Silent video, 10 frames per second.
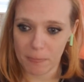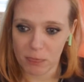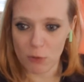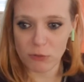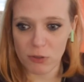
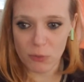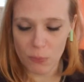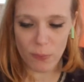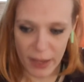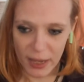Those are the
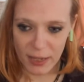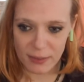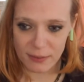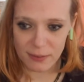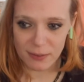
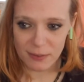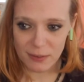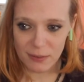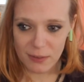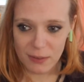ways
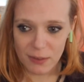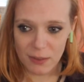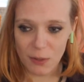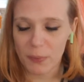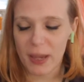
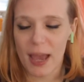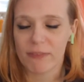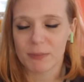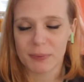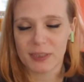that we have
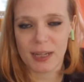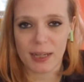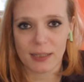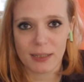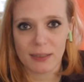to protect.
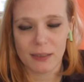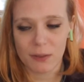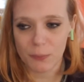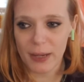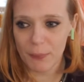
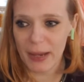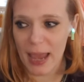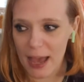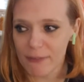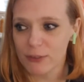We
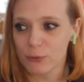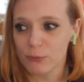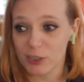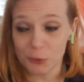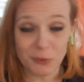have to
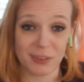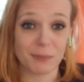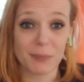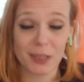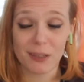use them.
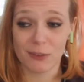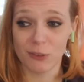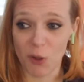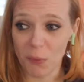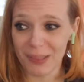
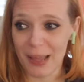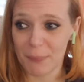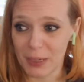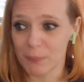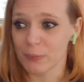Don't let
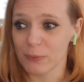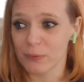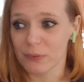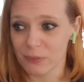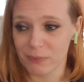
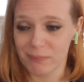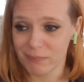people